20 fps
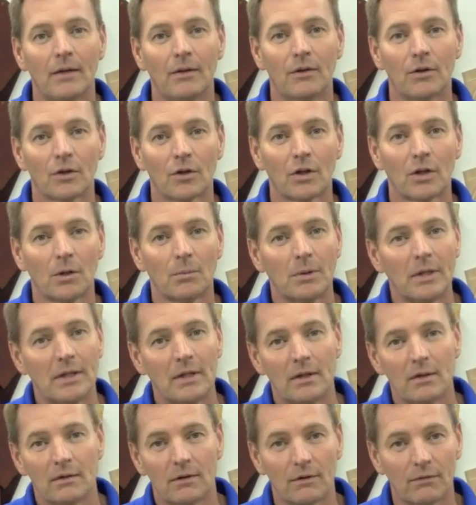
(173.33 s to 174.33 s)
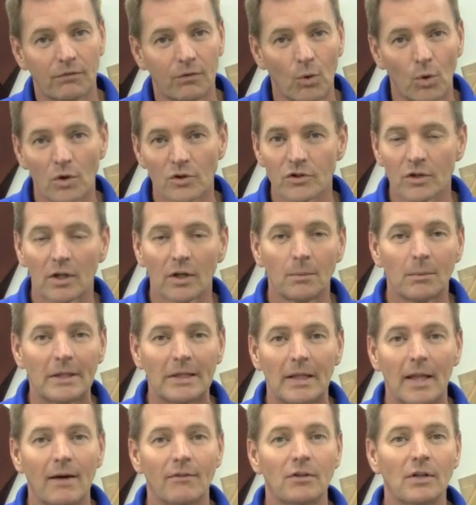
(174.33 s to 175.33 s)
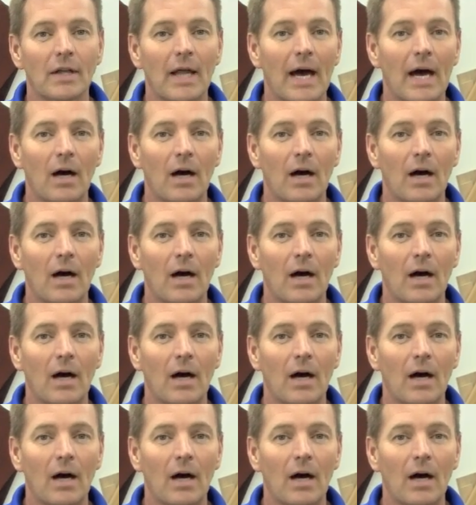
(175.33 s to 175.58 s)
The floors are going to be leveled